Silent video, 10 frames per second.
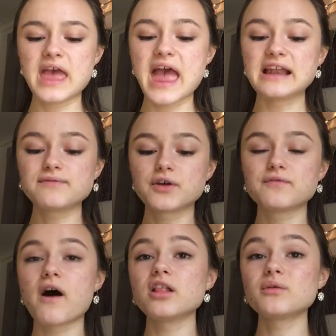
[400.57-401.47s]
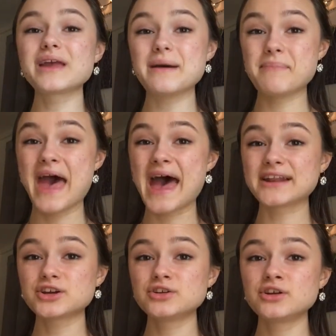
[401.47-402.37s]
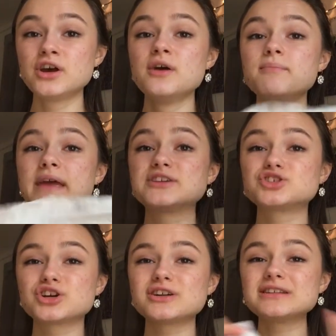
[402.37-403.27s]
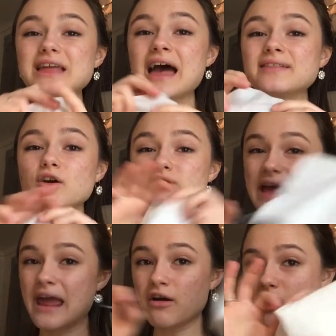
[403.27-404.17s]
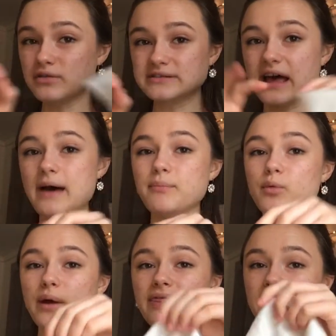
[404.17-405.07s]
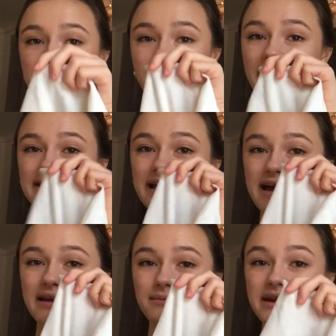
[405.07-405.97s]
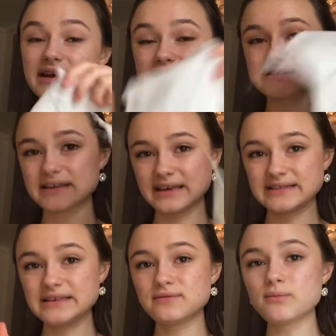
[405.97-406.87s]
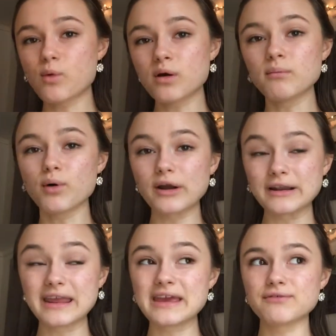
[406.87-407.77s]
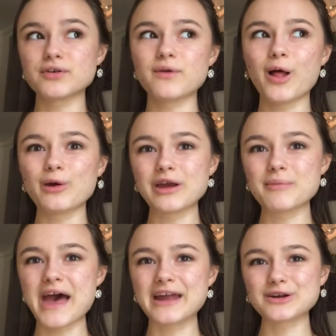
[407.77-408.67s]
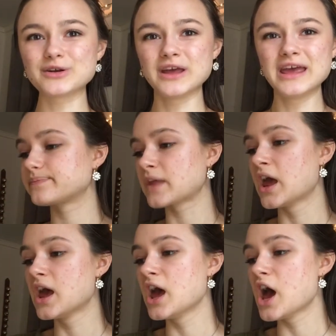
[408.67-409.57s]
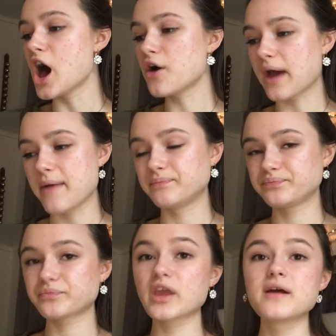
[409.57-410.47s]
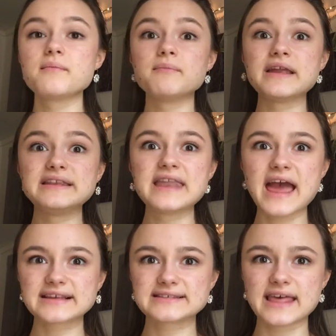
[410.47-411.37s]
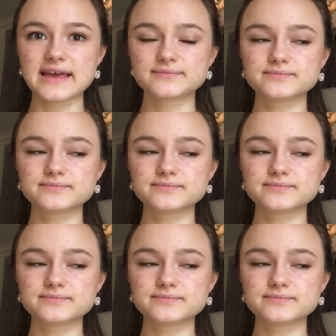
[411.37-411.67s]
And if you're following a pattern, make sure to line those arrows up with the grain line because it's even more important if you're following a pattern. Okay, my next thing.